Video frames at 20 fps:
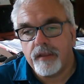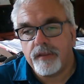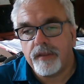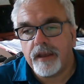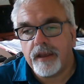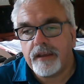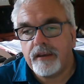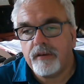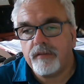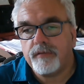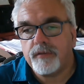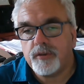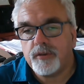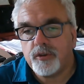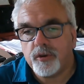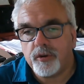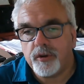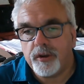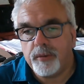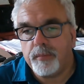Thank you for
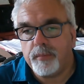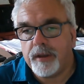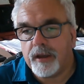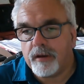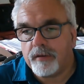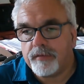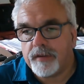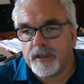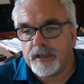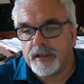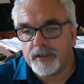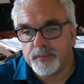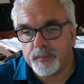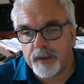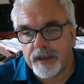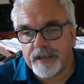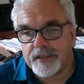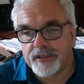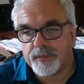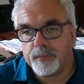joining me over these
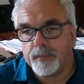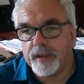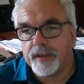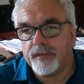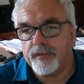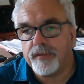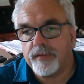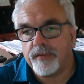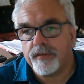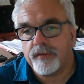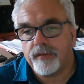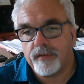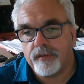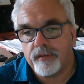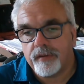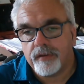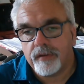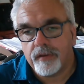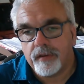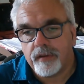past months.
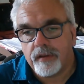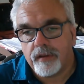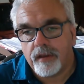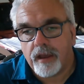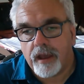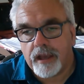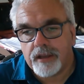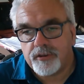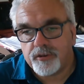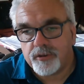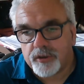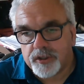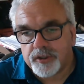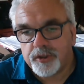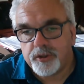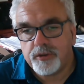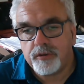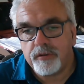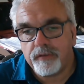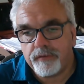I
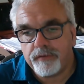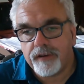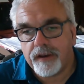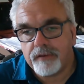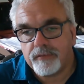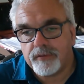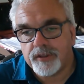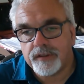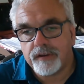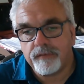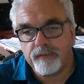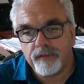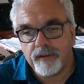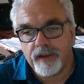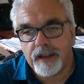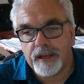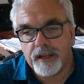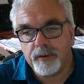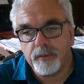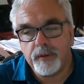trust you have found some
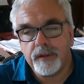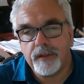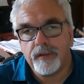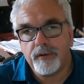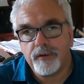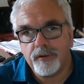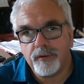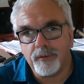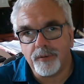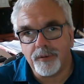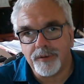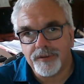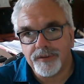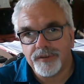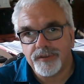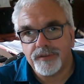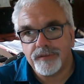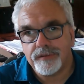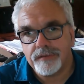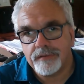value in the
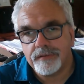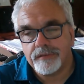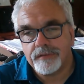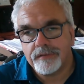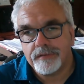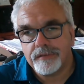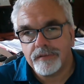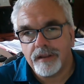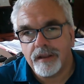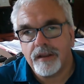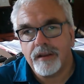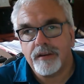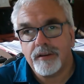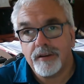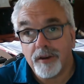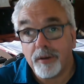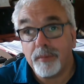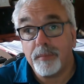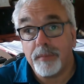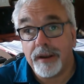talks.
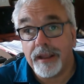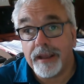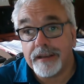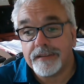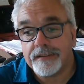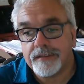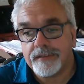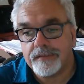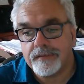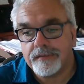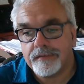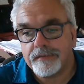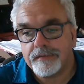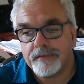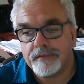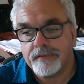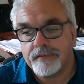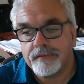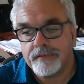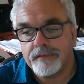God bless,
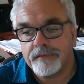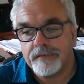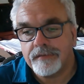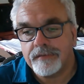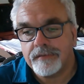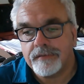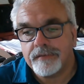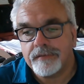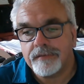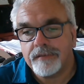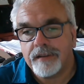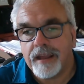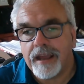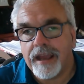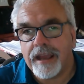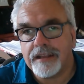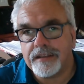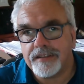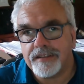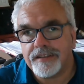
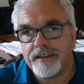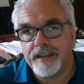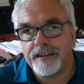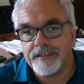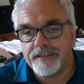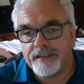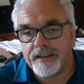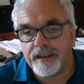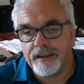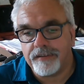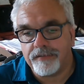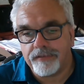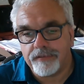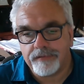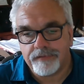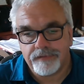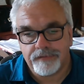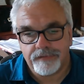and stay safe.